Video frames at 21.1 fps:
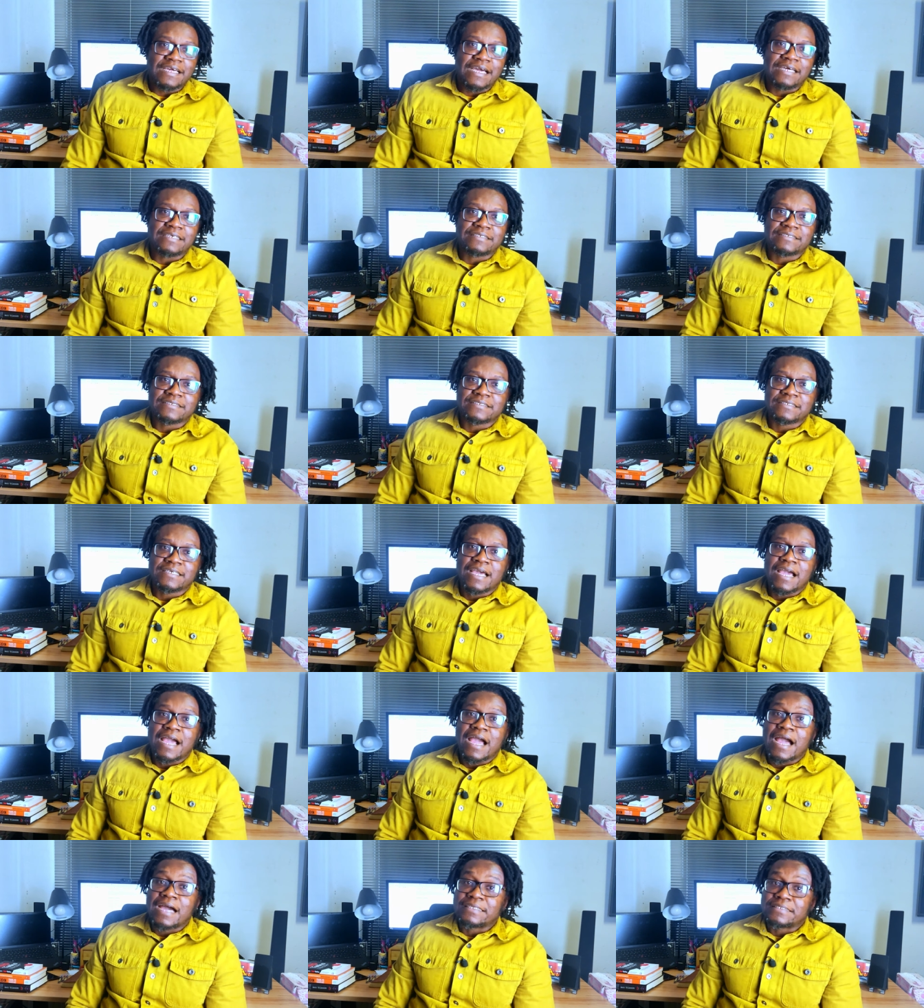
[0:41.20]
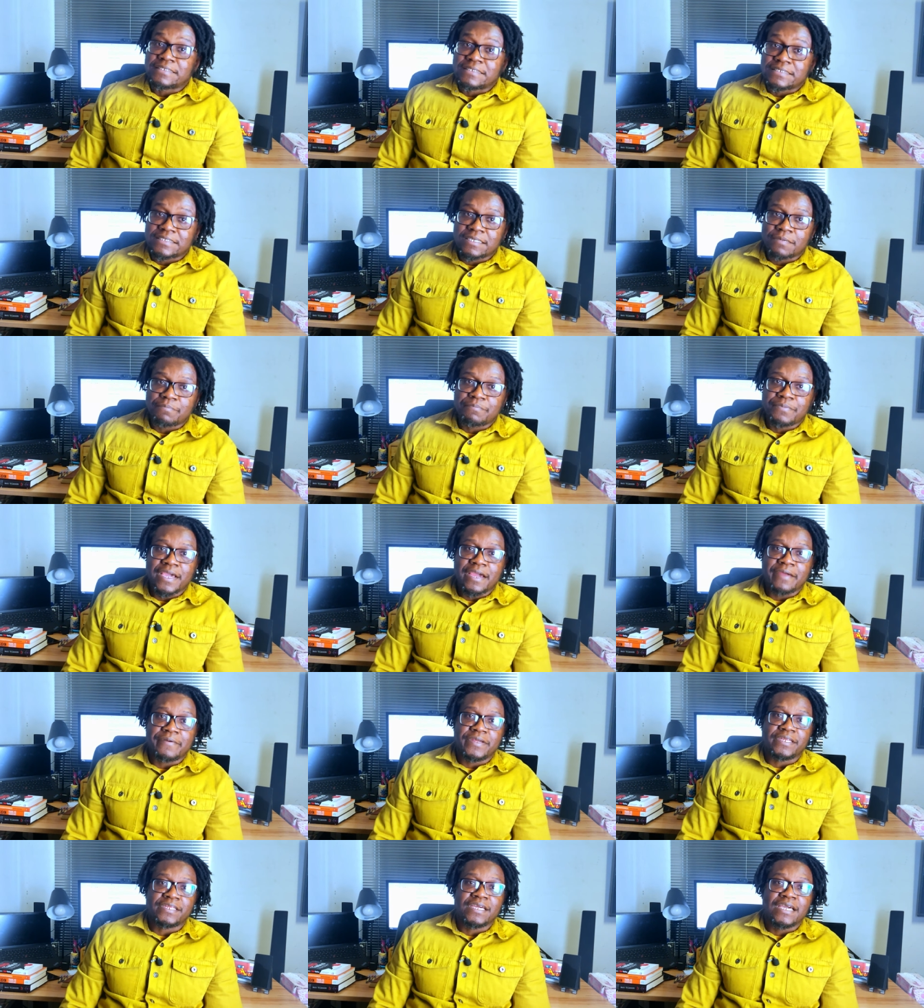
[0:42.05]
tasks are
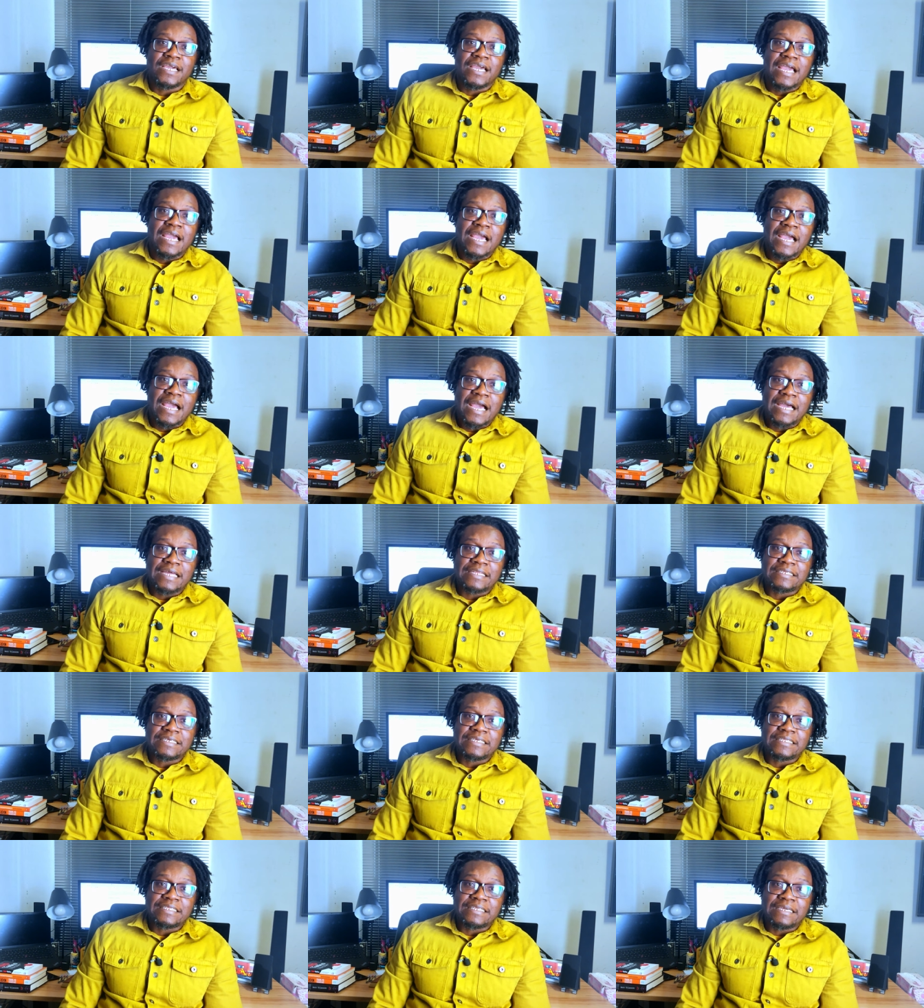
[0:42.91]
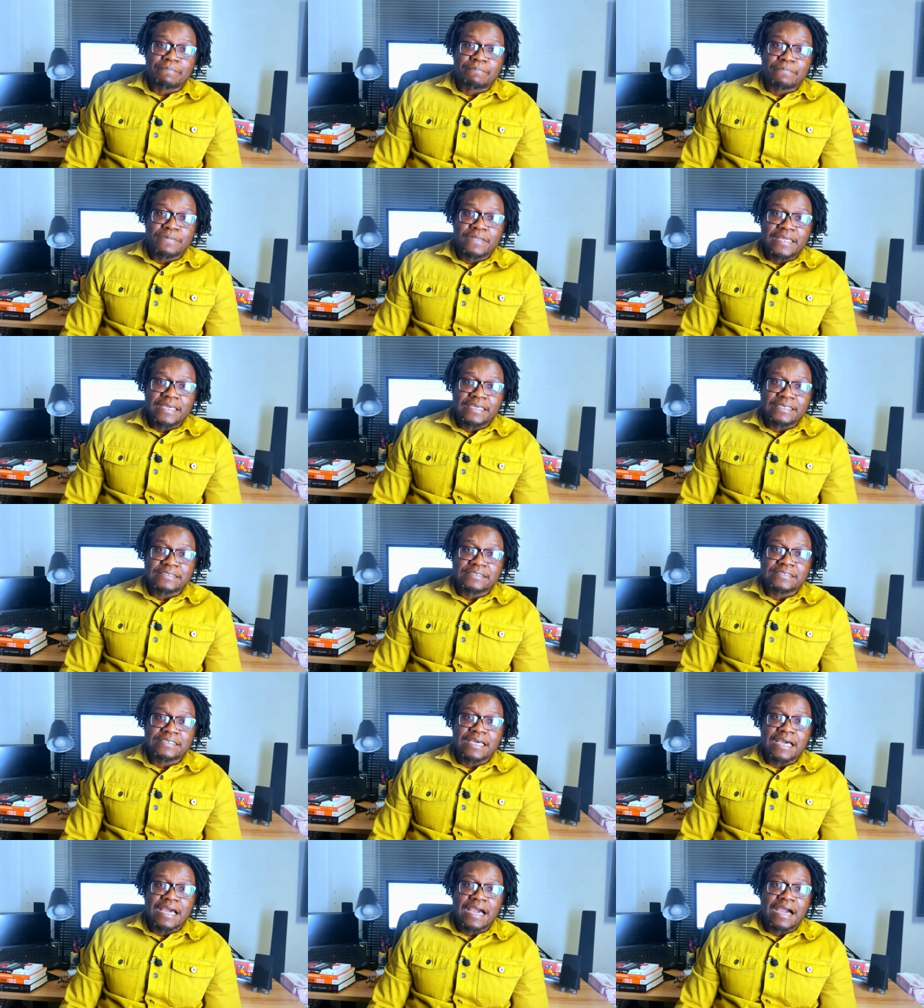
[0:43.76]
disappearing, and in their
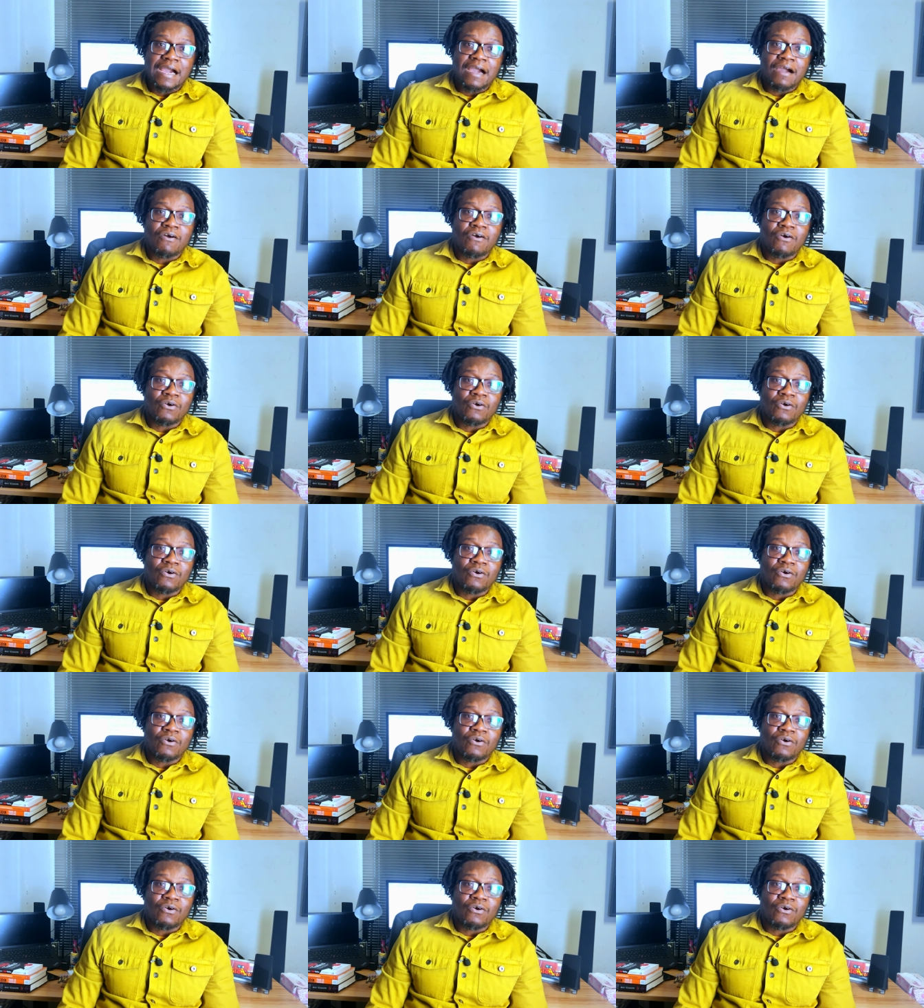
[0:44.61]
place are